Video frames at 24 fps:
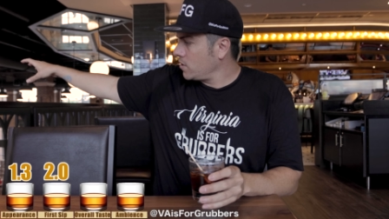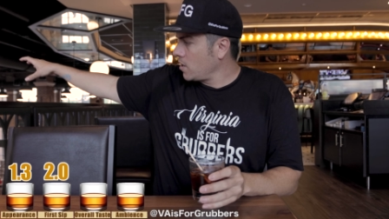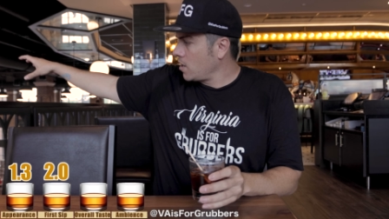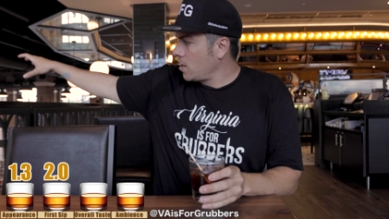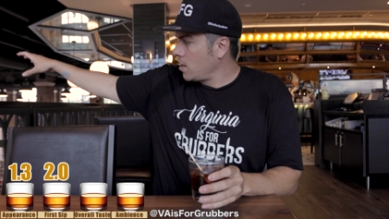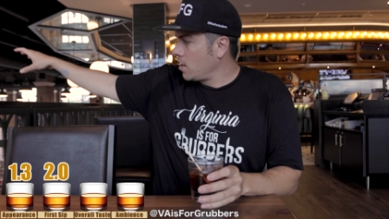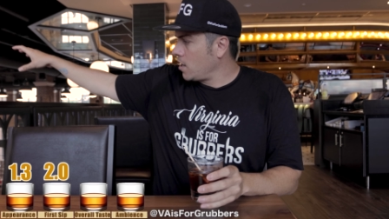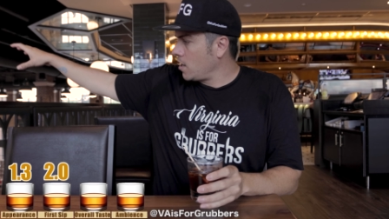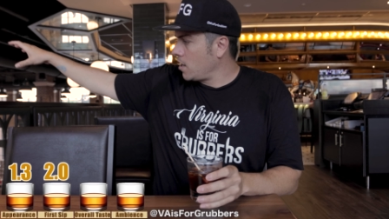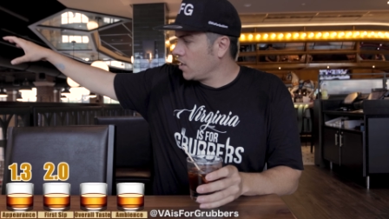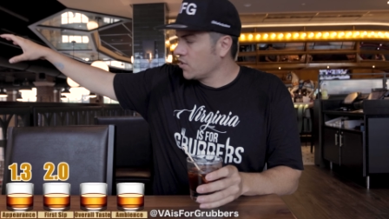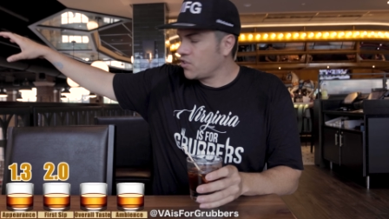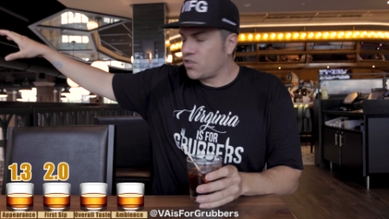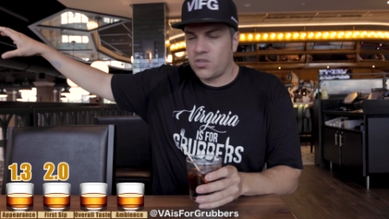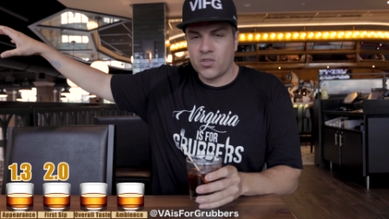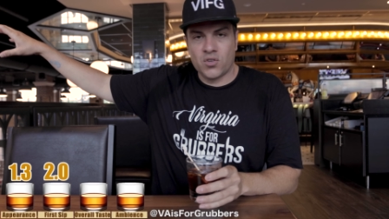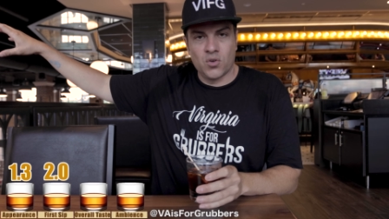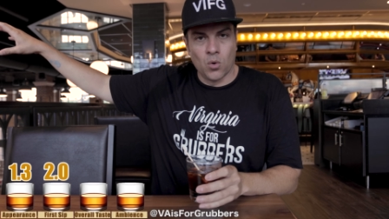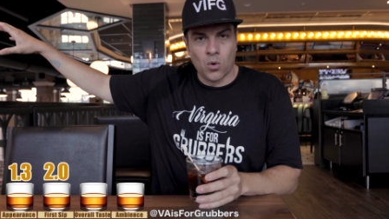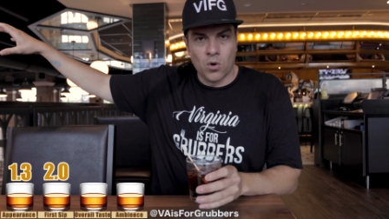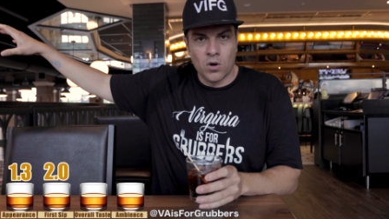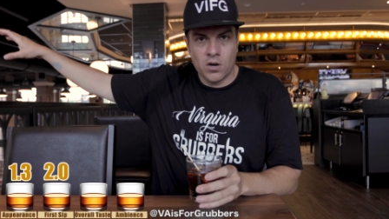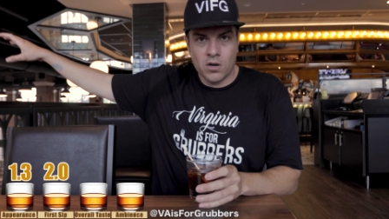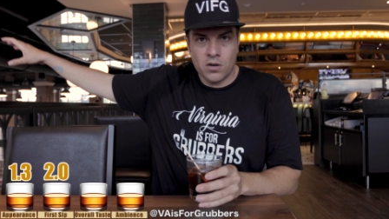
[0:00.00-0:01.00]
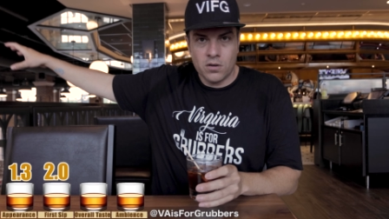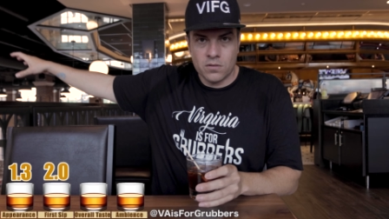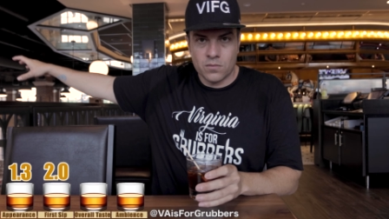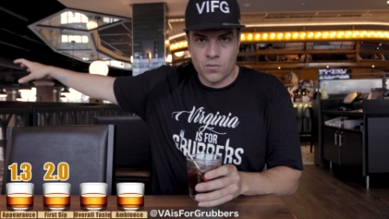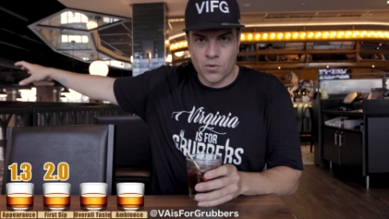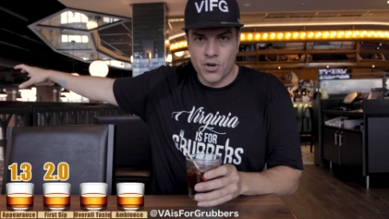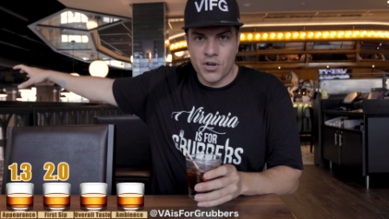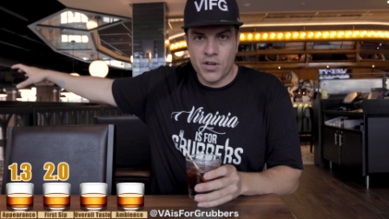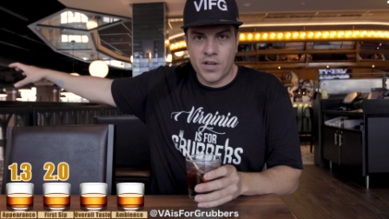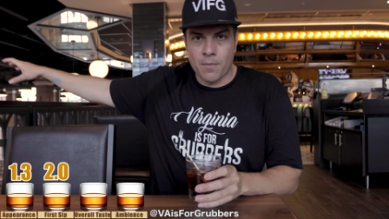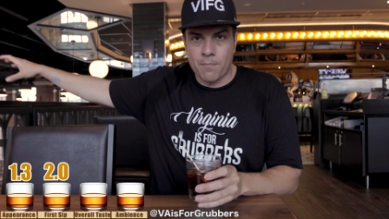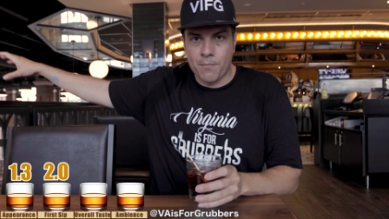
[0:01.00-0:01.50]
a store
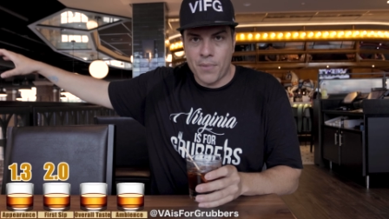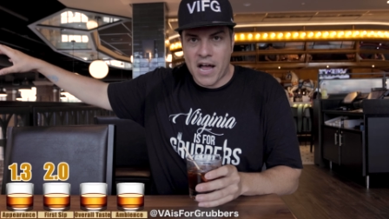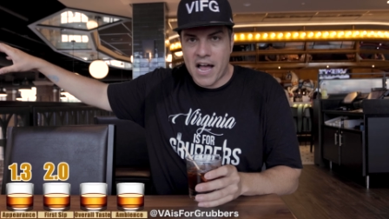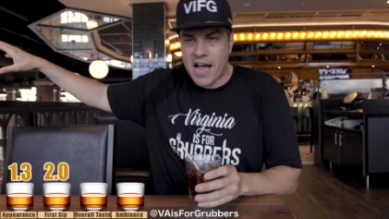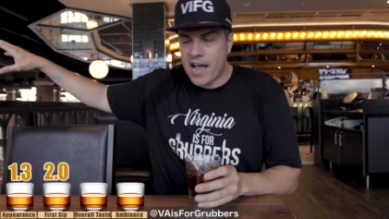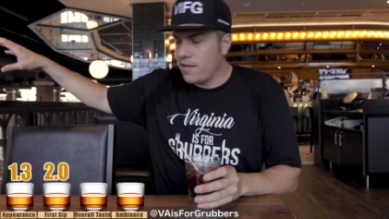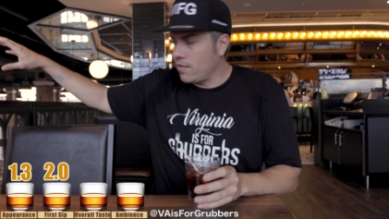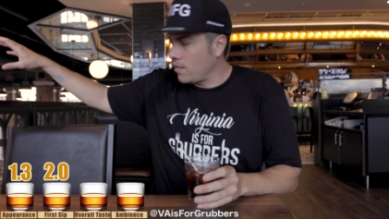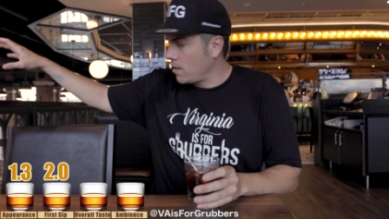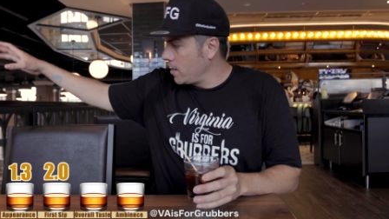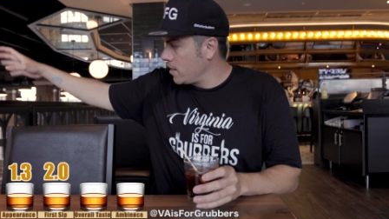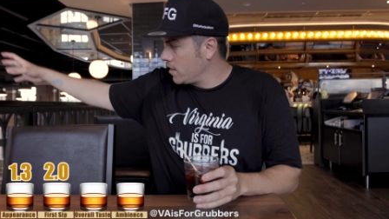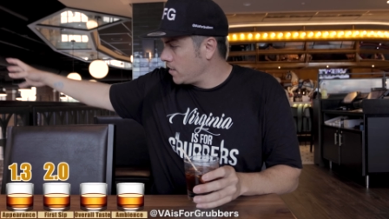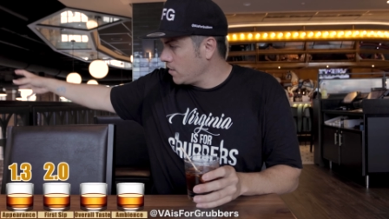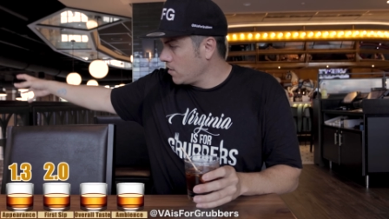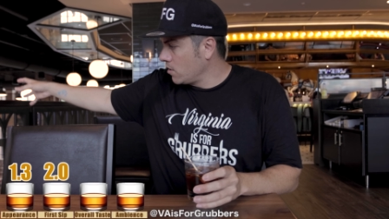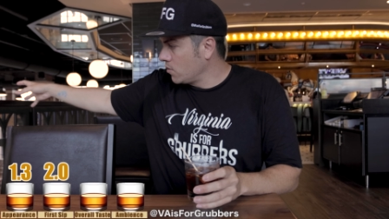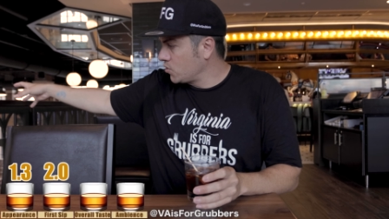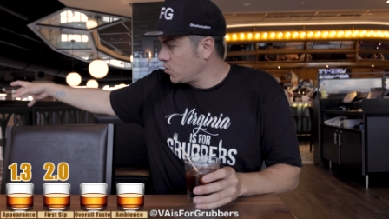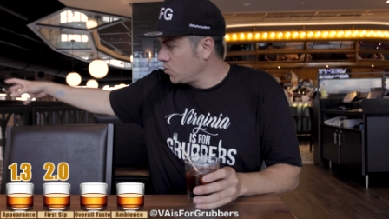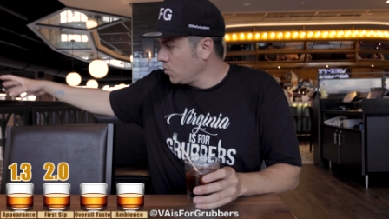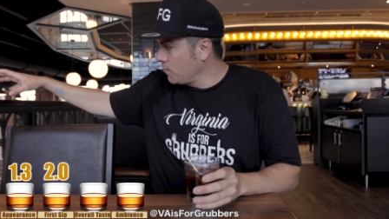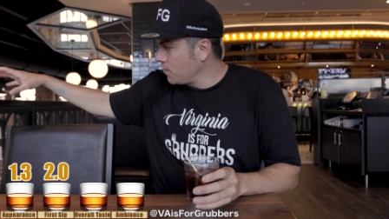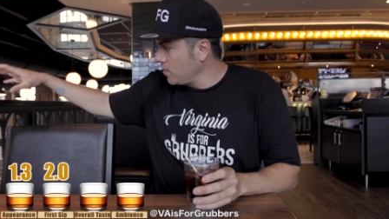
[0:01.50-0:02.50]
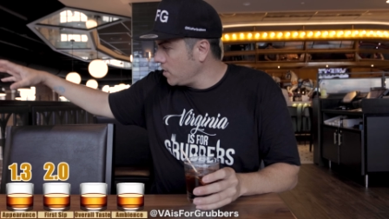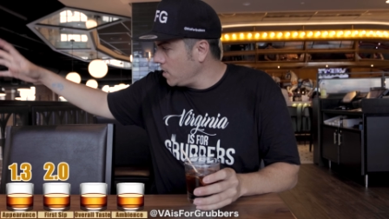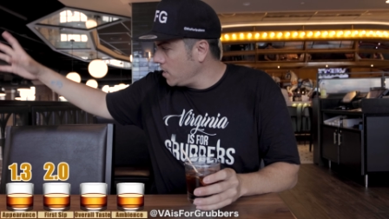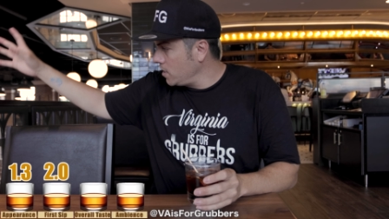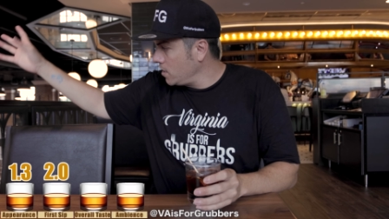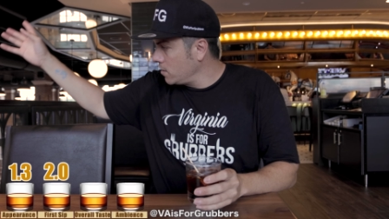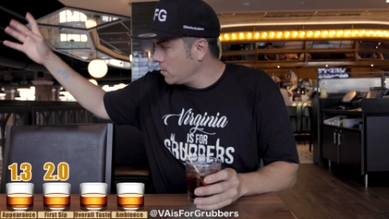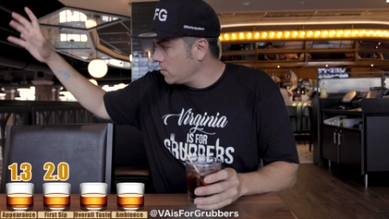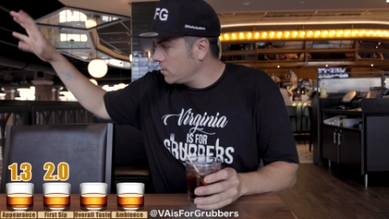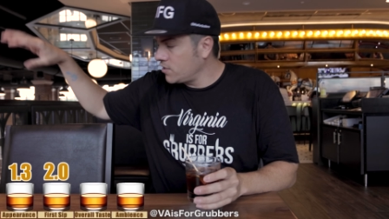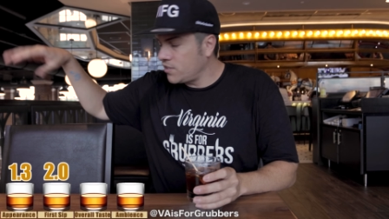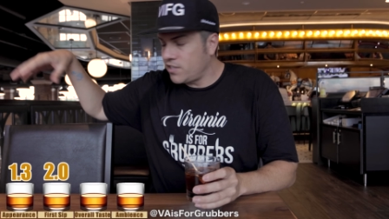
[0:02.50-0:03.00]
where you can buy like, you know,
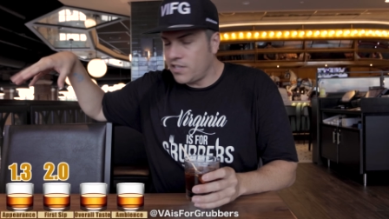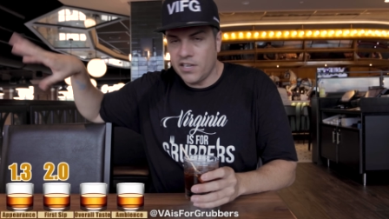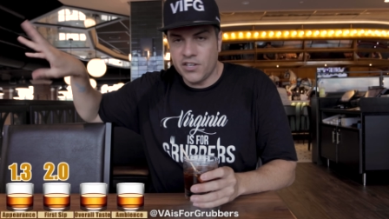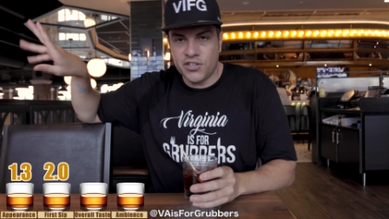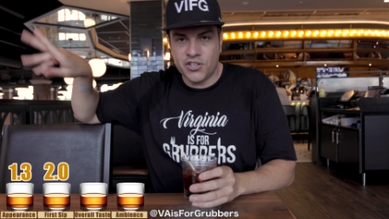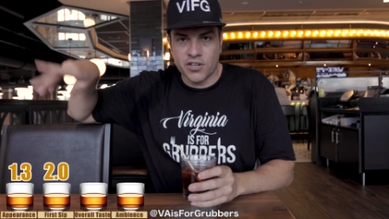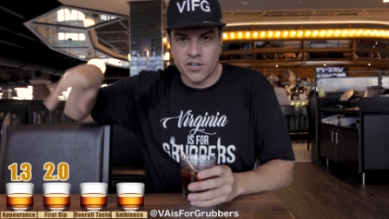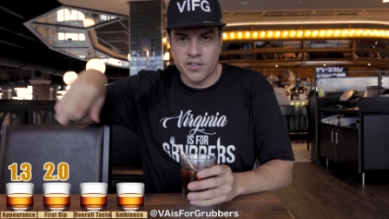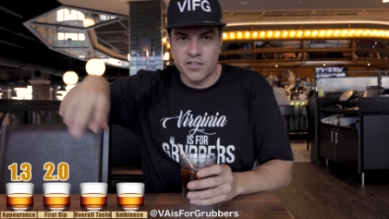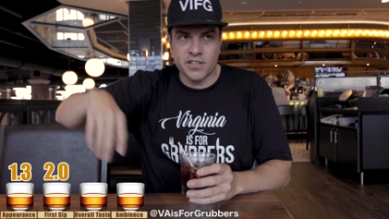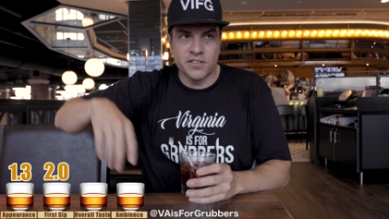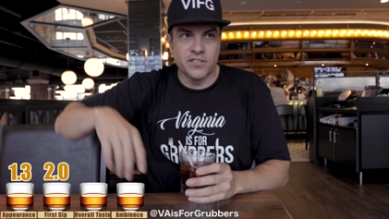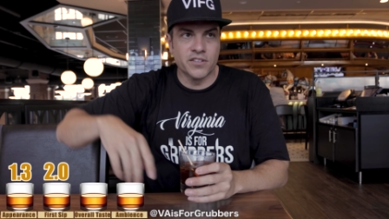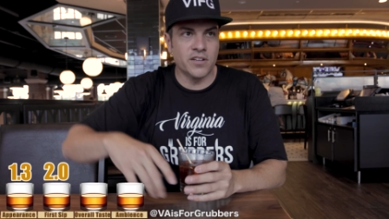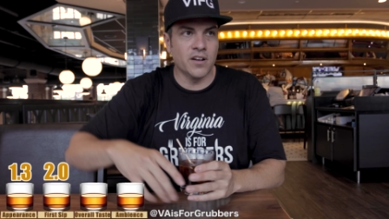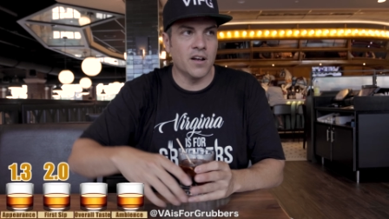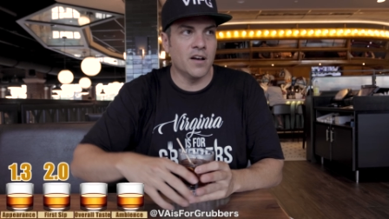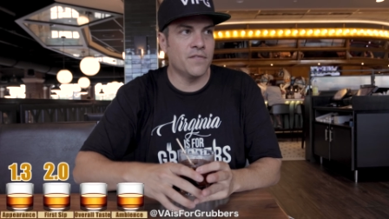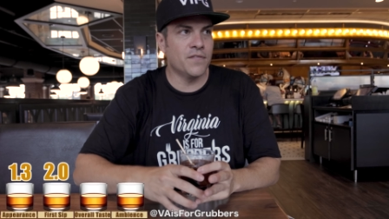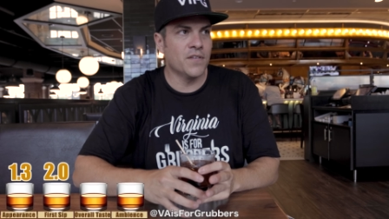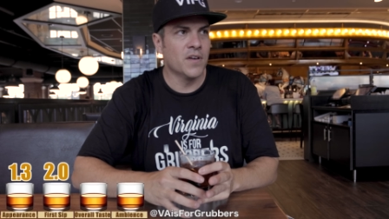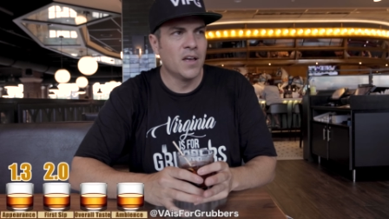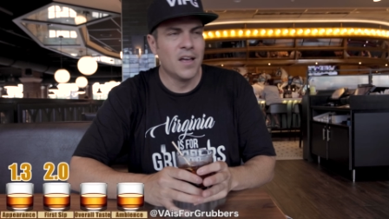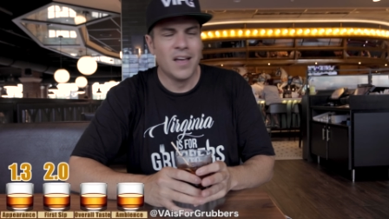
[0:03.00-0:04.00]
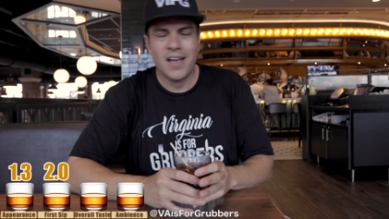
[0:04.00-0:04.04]
souvenirs, t-shirts and stuff.